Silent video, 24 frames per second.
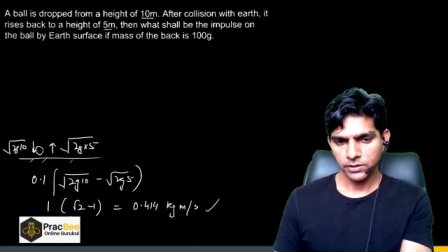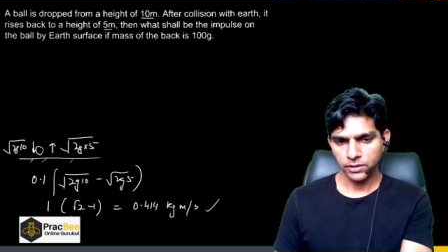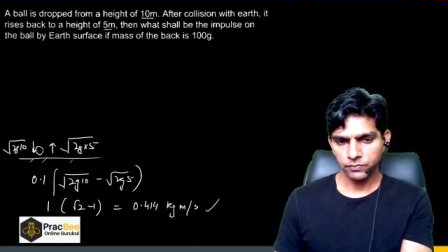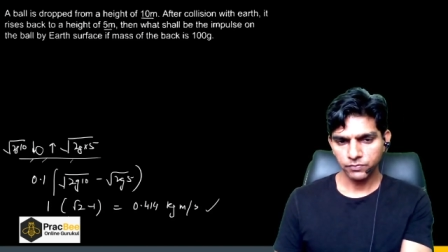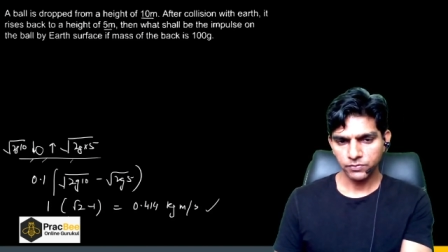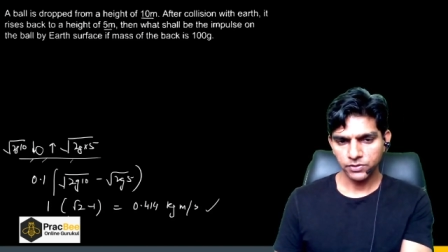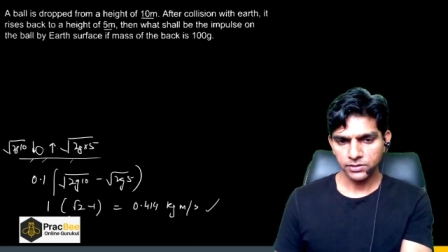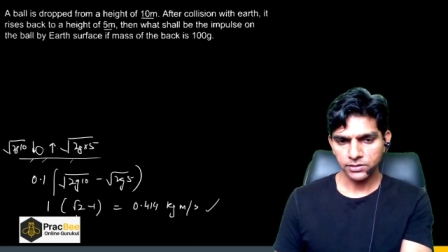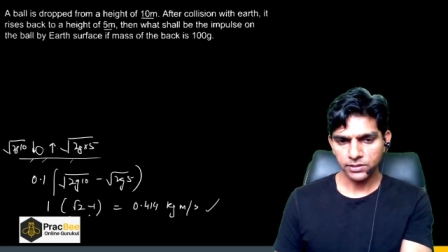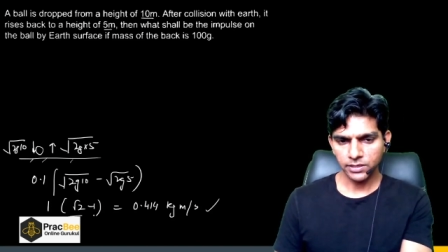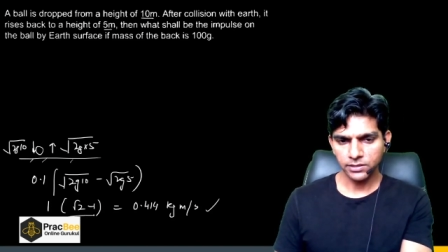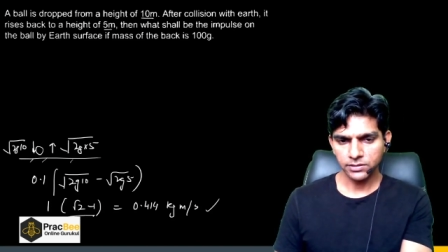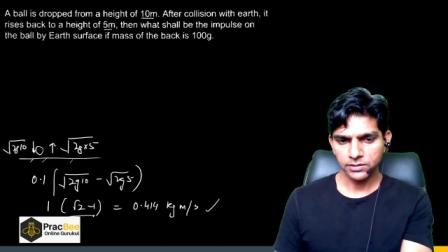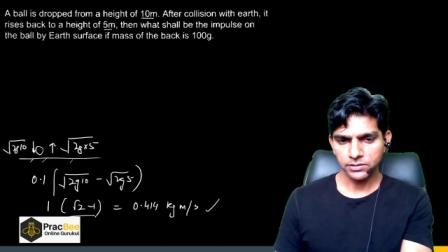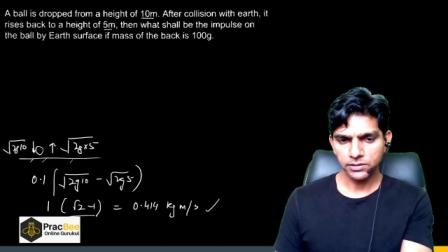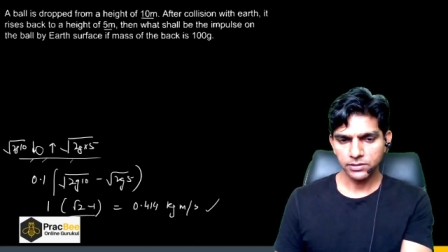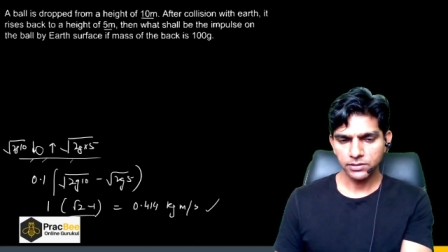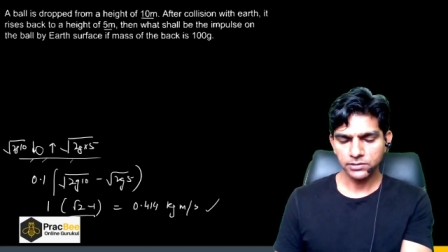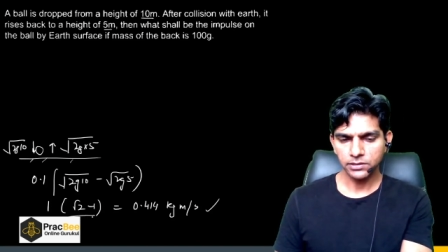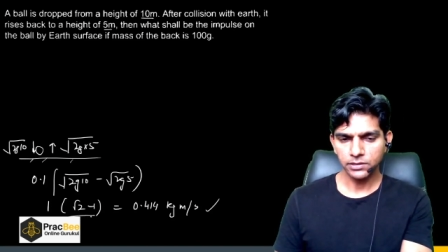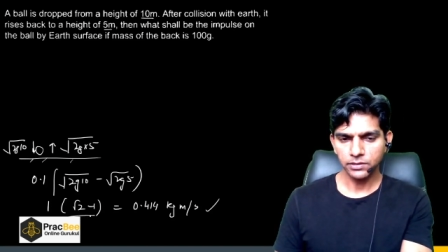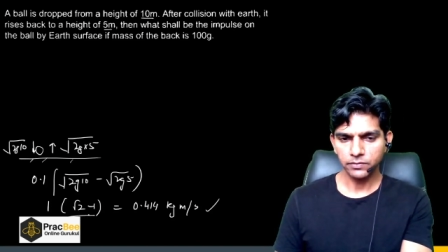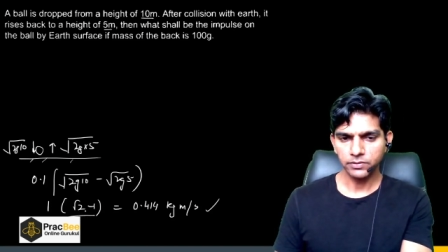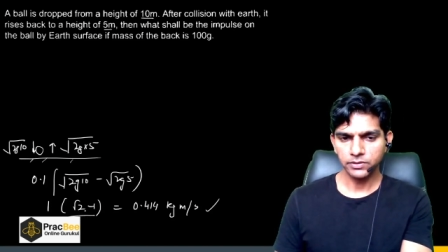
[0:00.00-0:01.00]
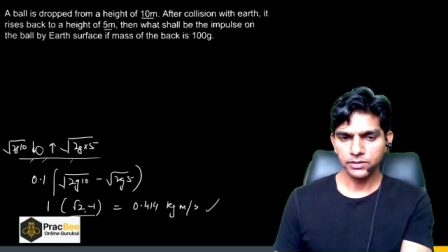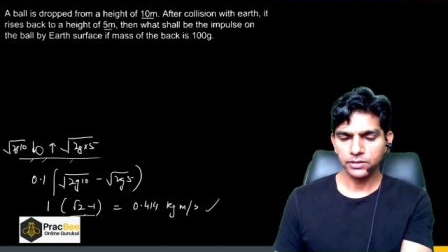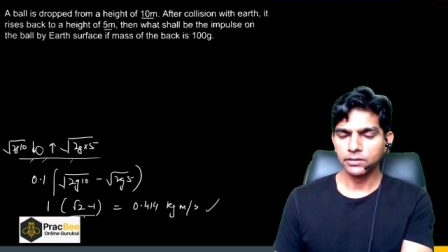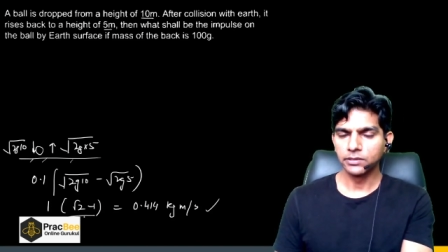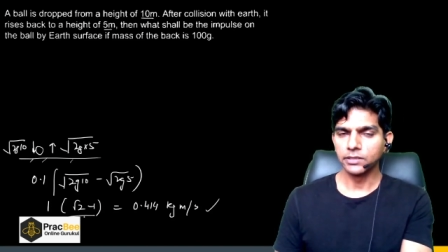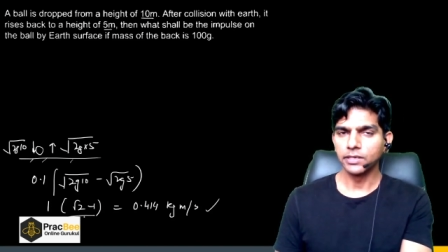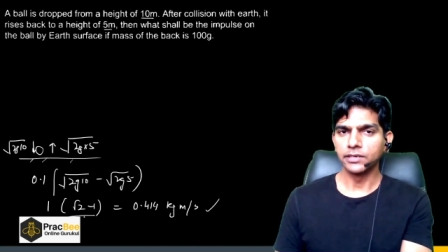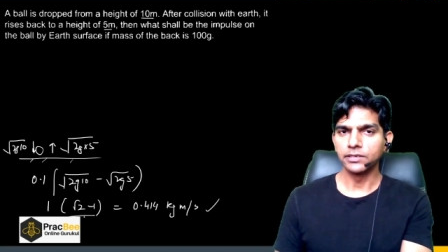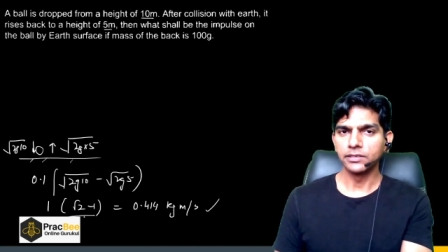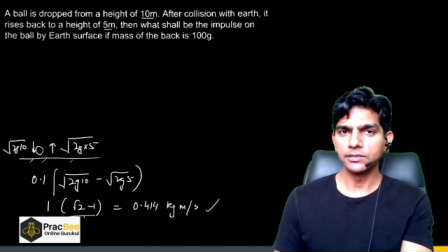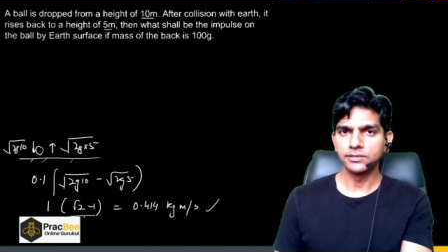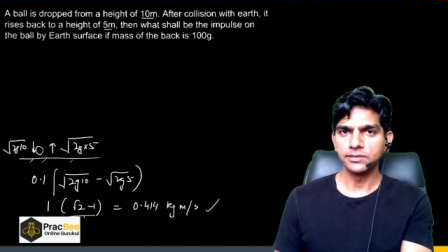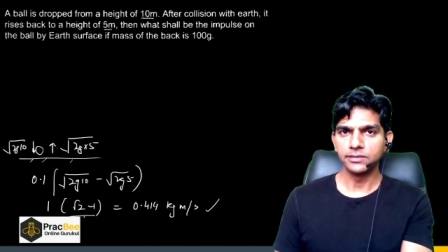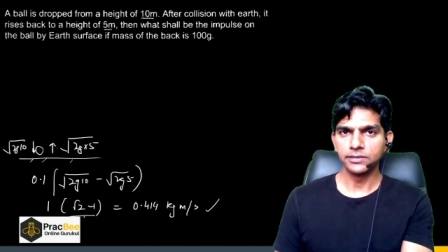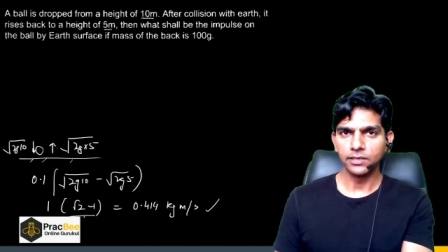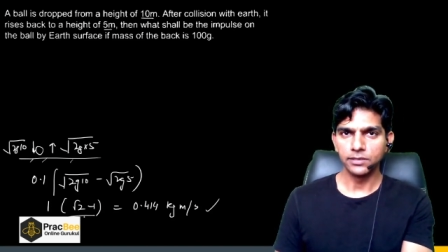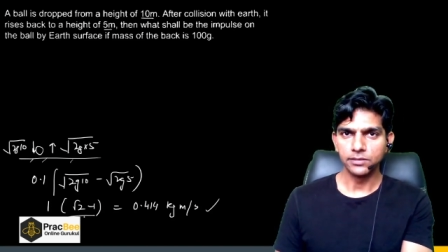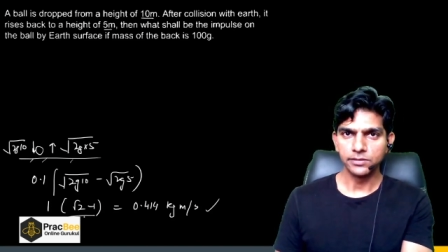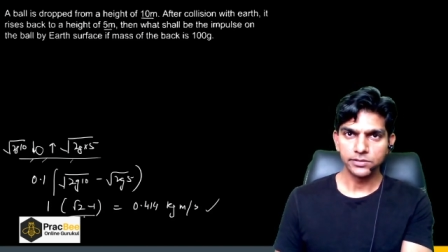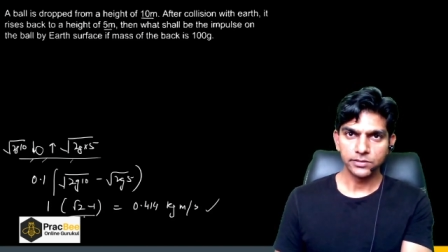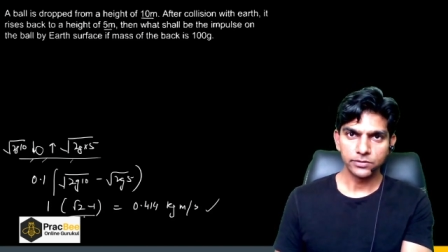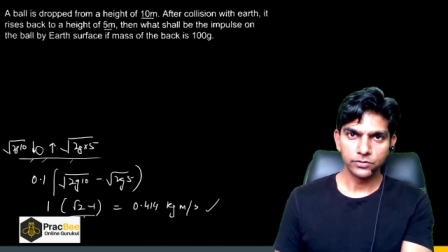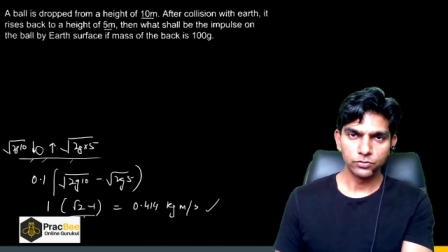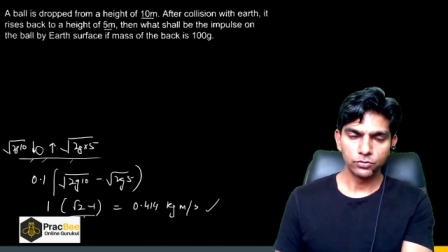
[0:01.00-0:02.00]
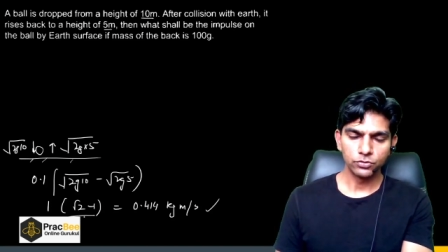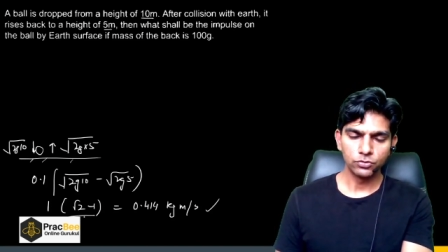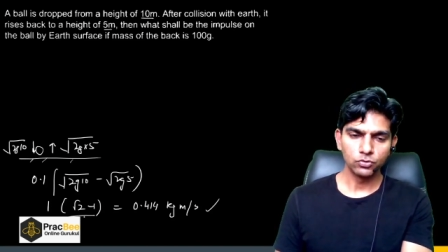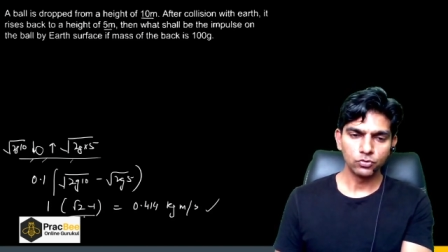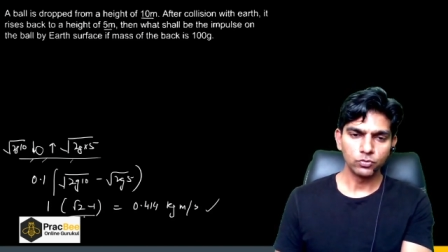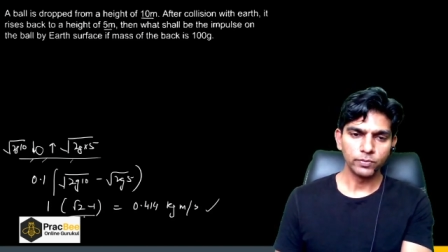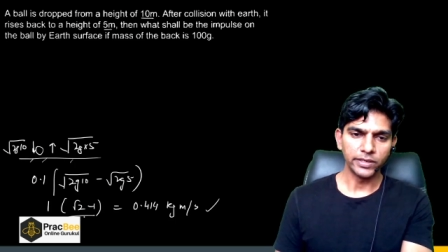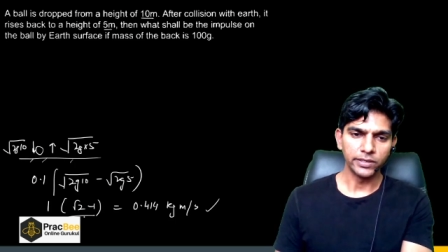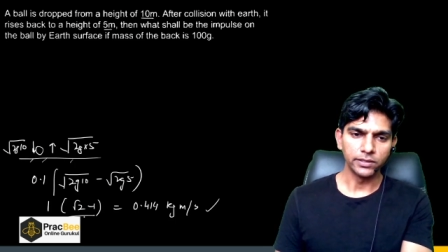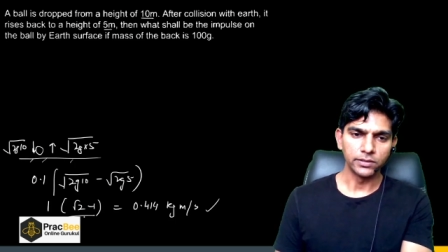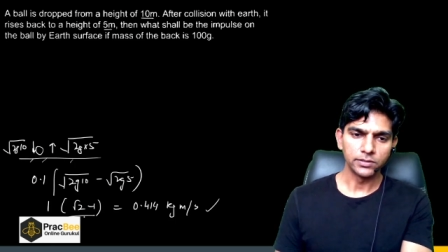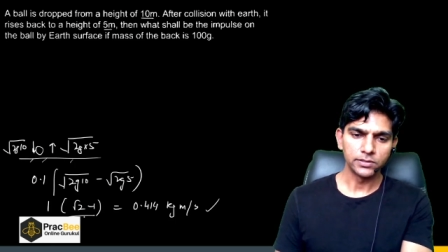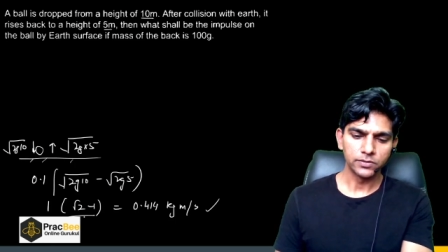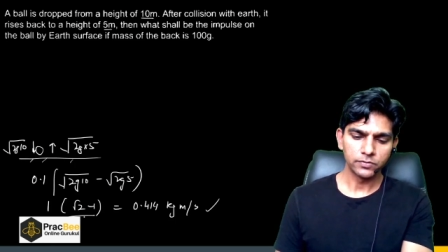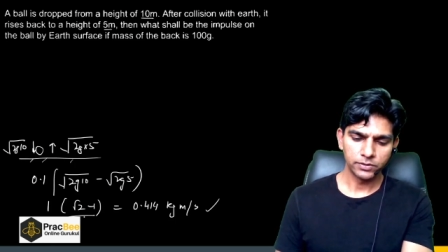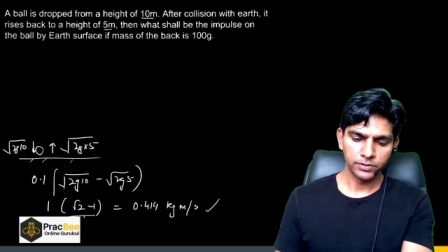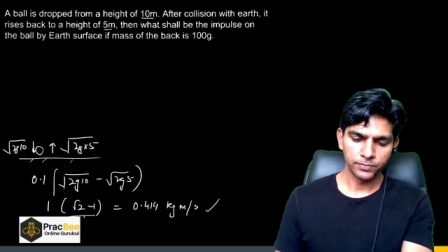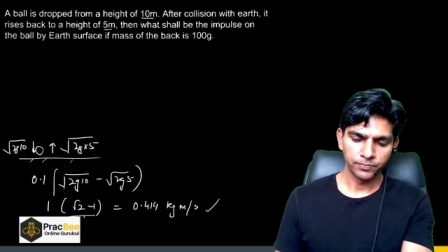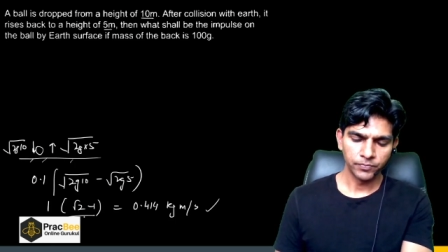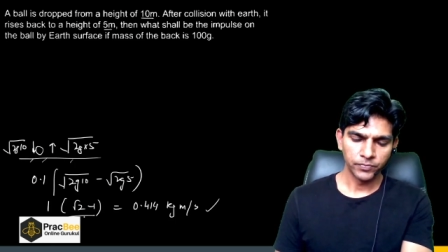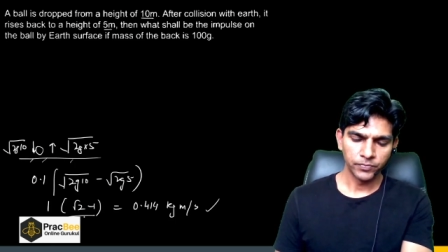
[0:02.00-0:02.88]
if this answer is given, that is the answer, root 2 minus 1.